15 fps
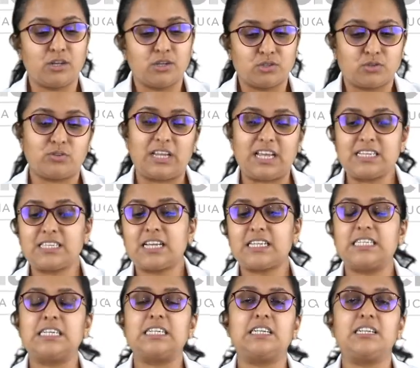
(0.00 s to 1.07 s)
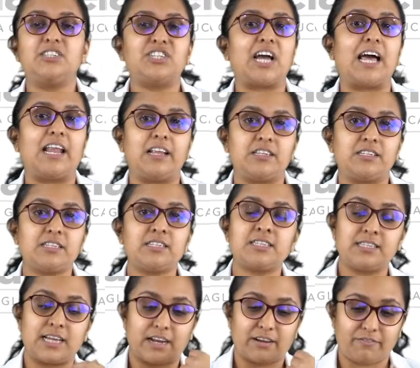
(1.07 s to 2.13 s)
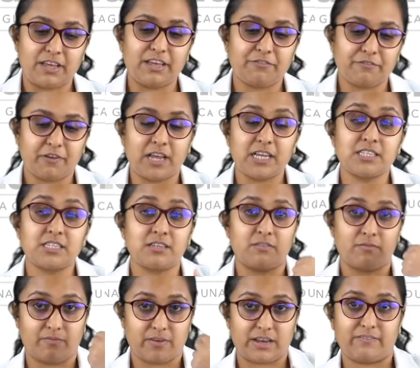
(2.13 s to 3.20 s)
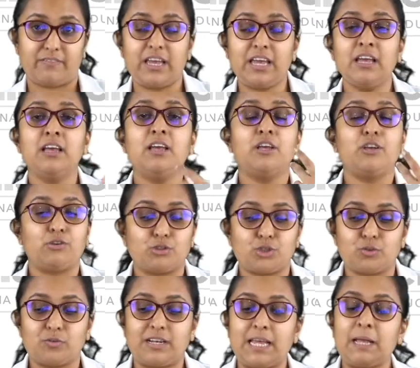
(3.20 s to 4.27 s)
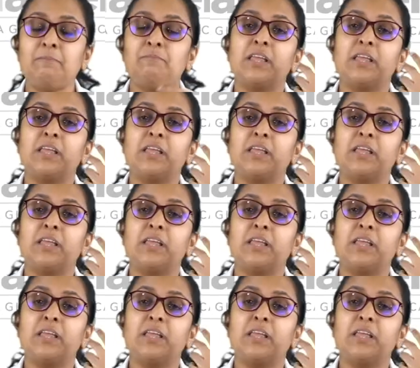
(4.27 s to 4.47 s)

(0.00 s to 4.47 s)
So, these are certain challenges that we face when we usually